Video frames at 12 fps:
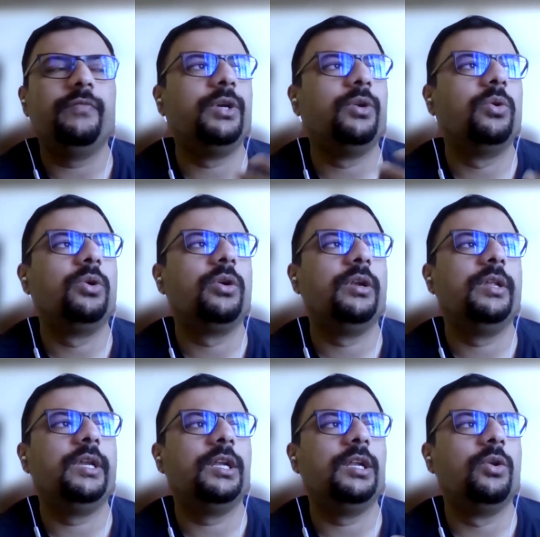we don't
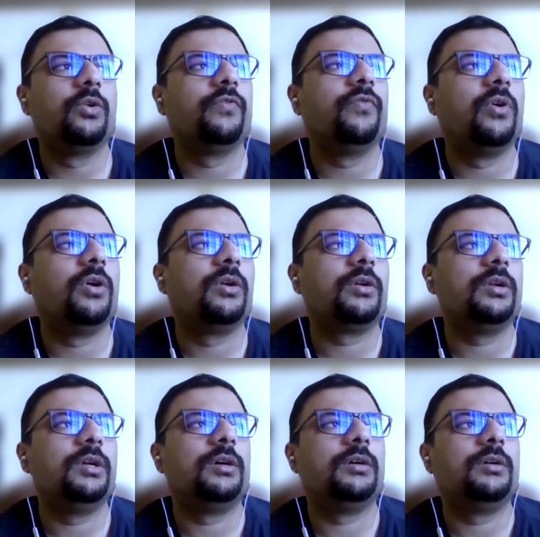really look for
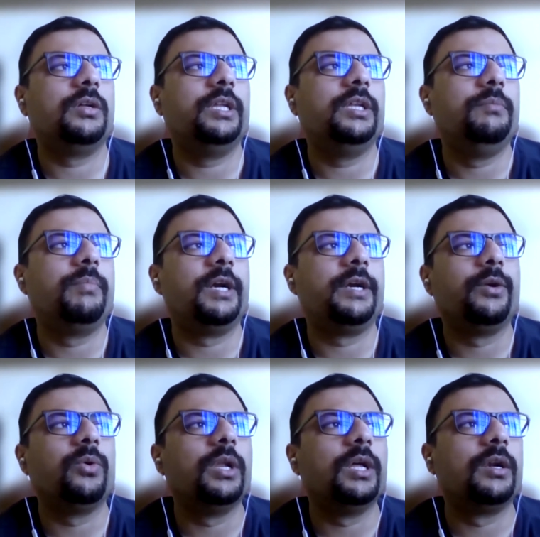any
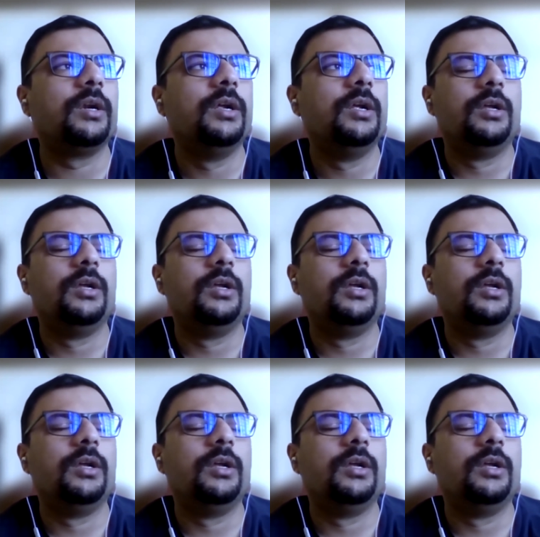particular